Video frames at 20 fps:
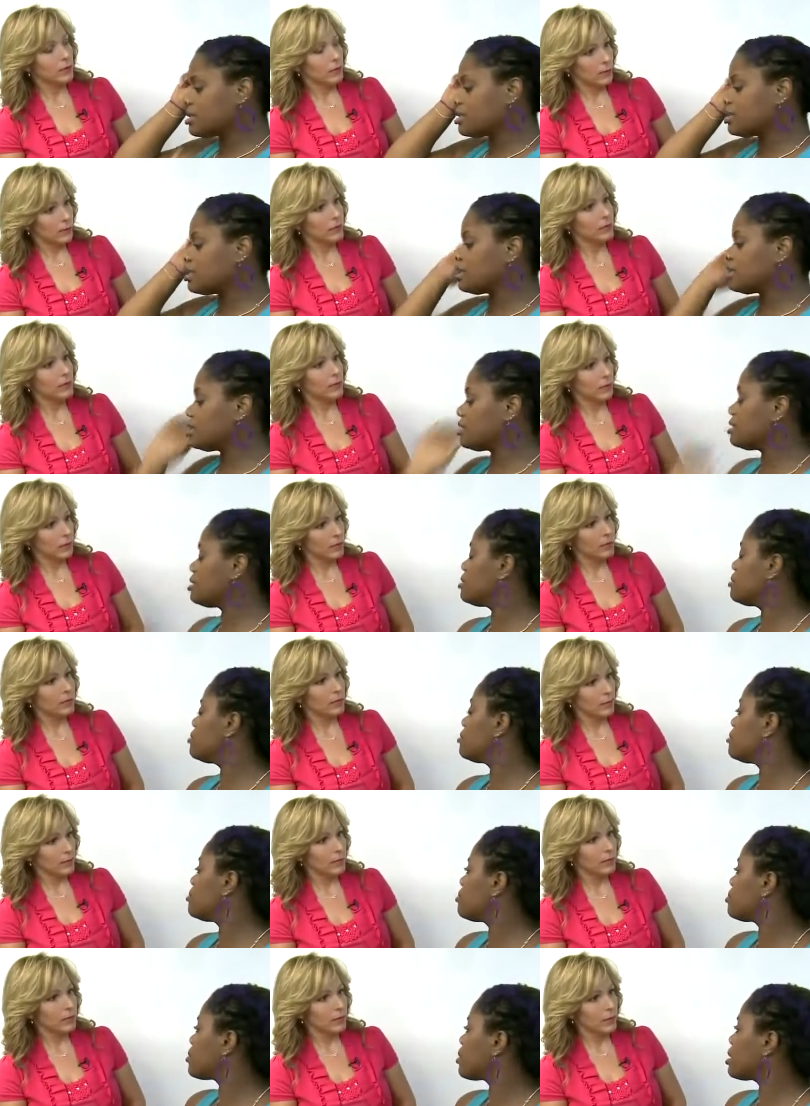Speaker 1: thin
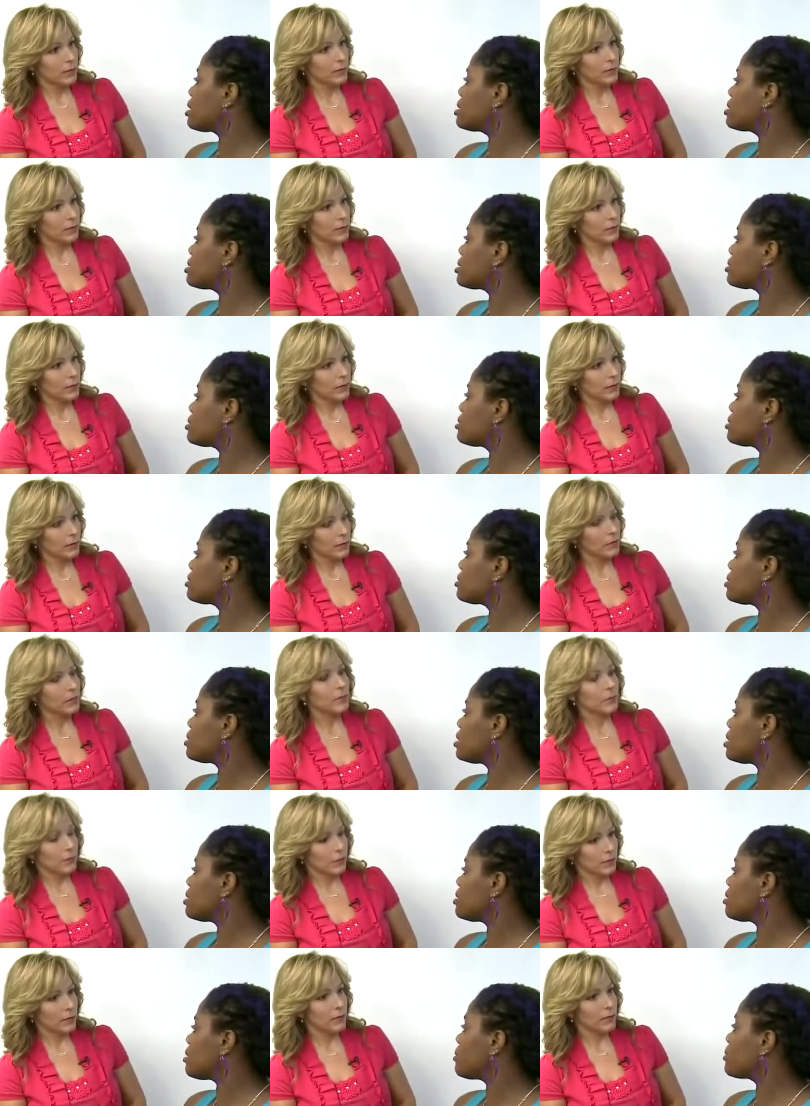prior to
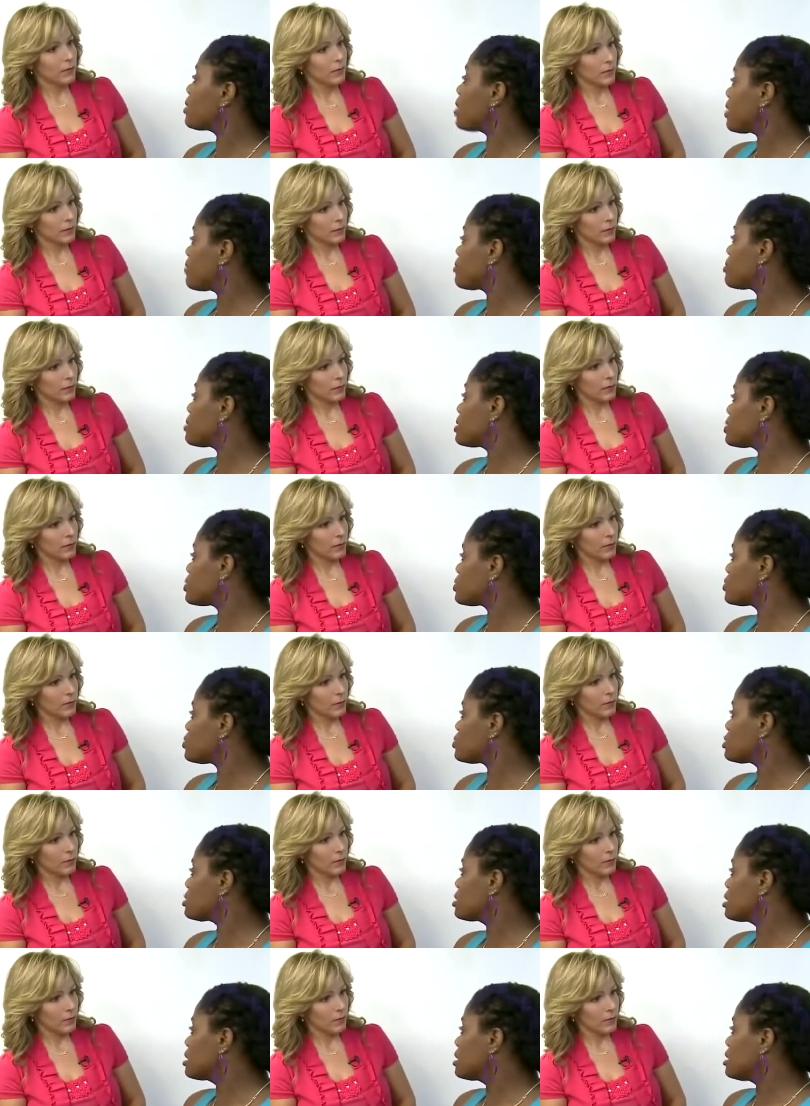uh, um, after my
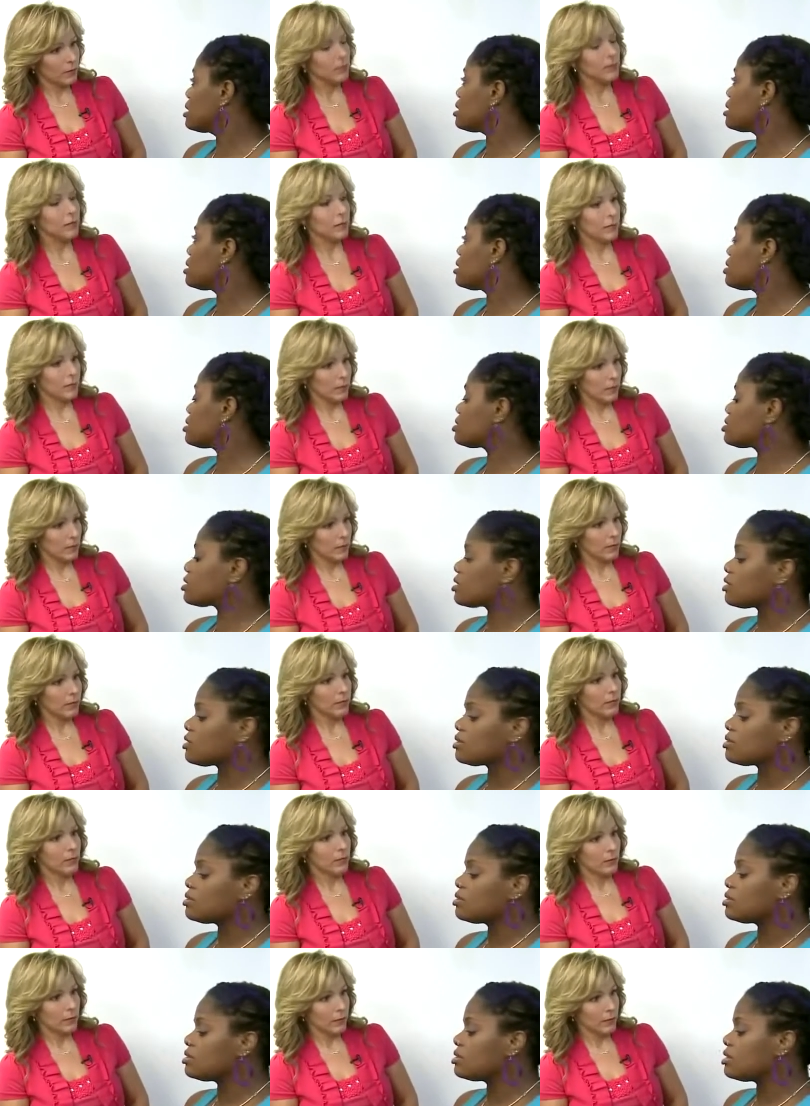children. So,
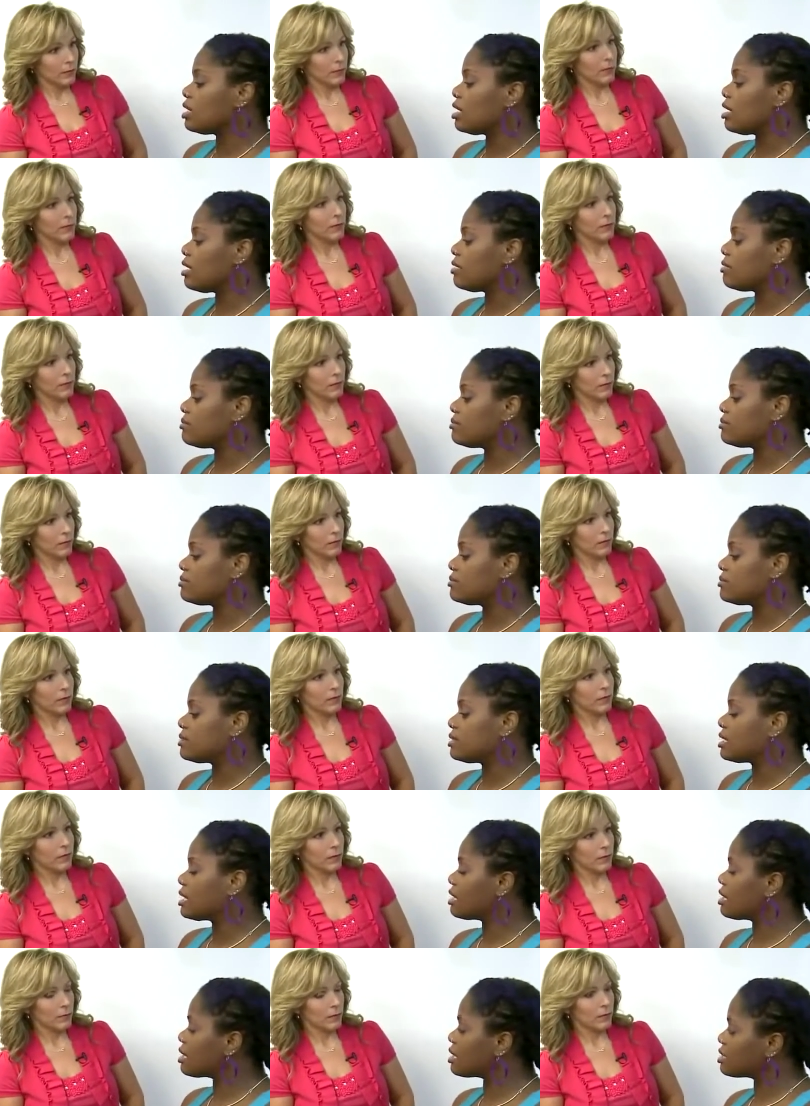um,
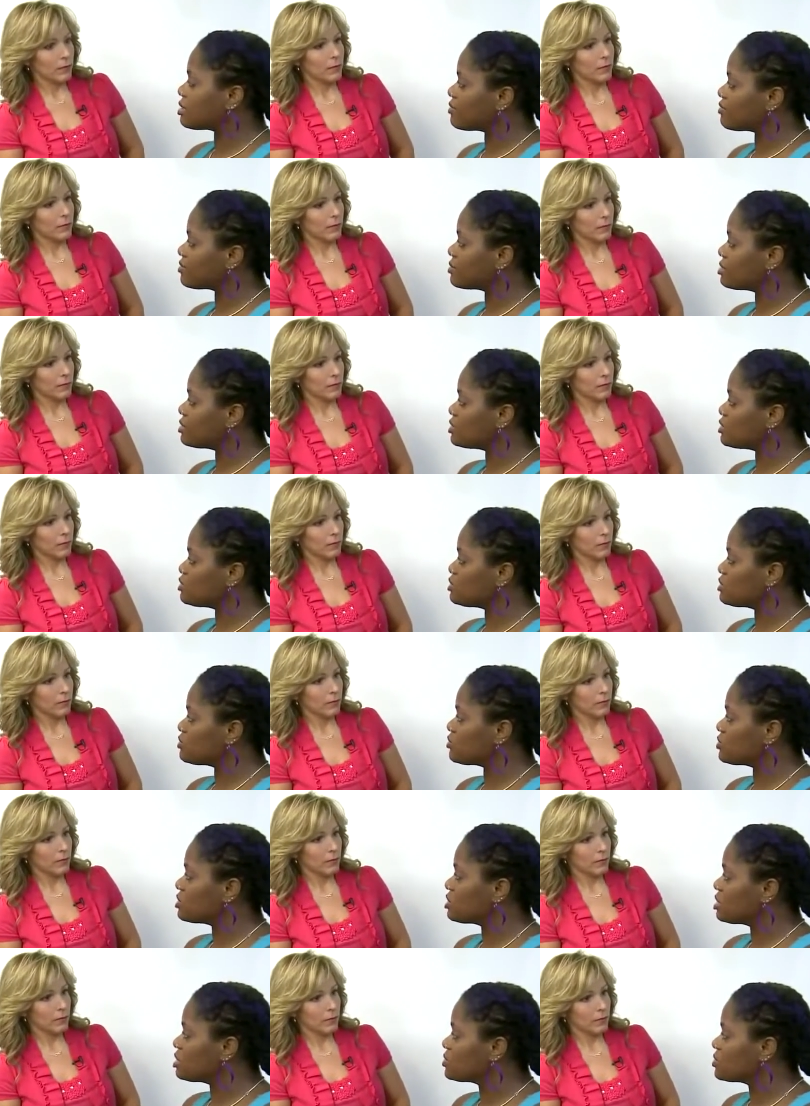and I like to do
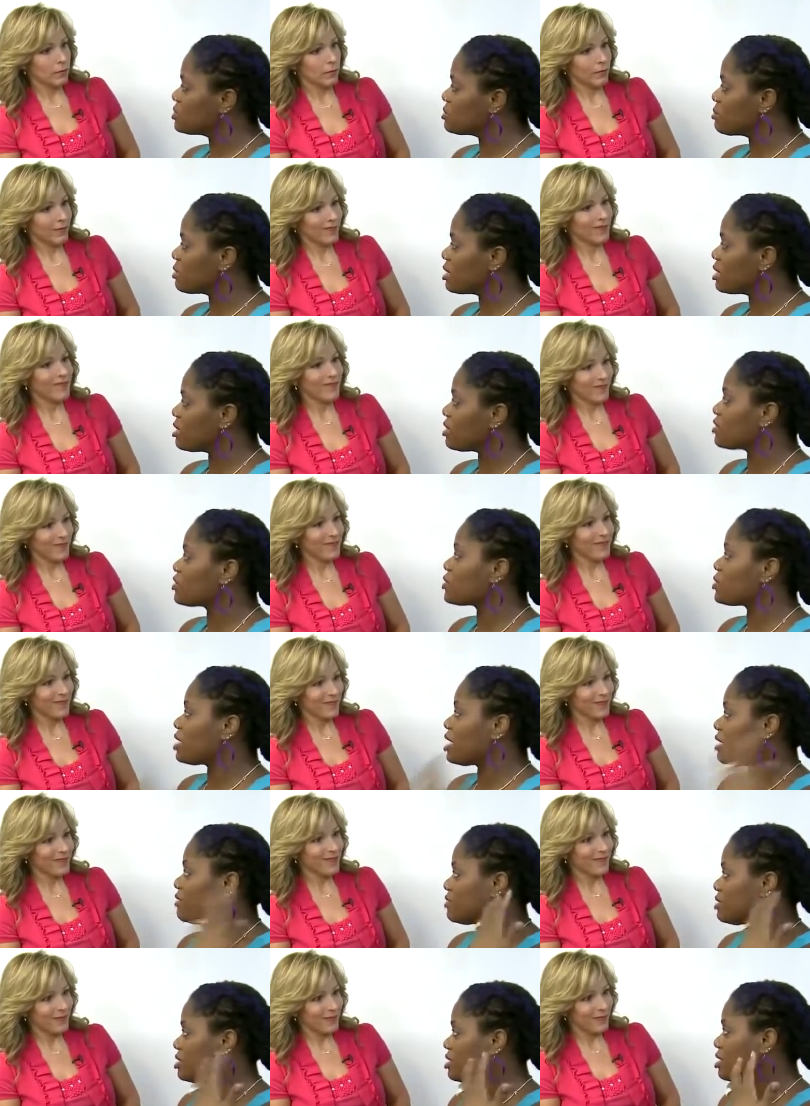different things with my hair. Although I
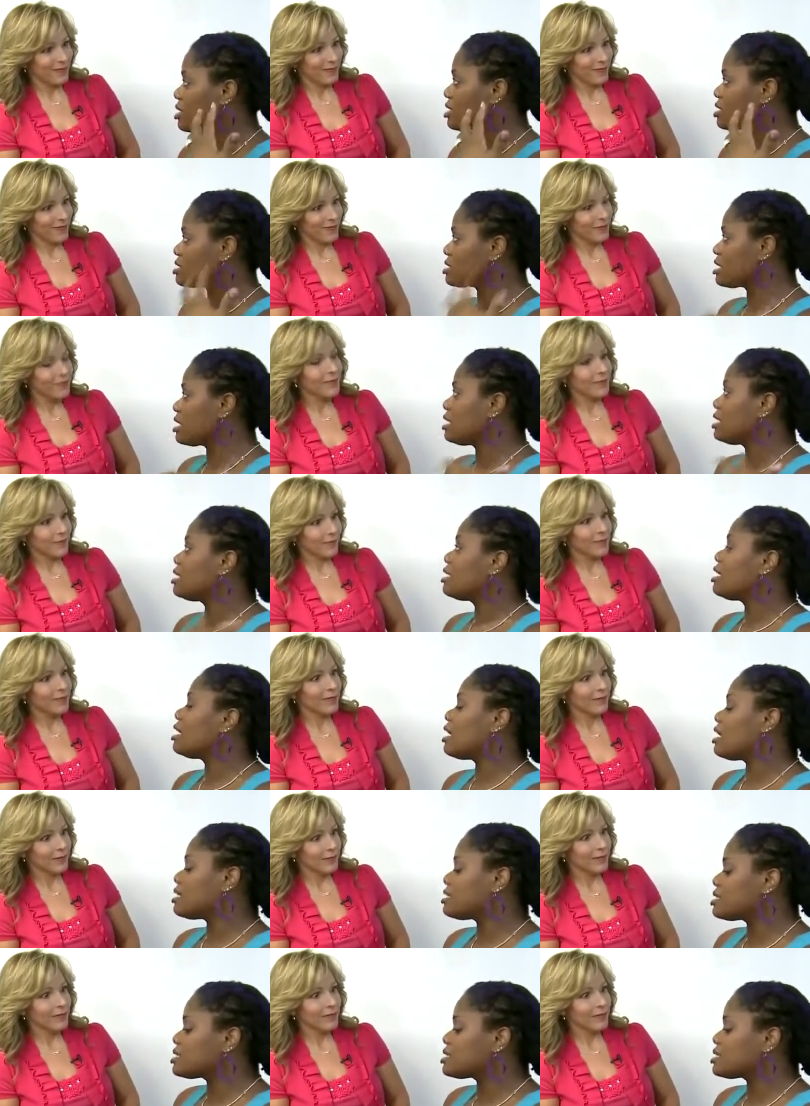have the locks, I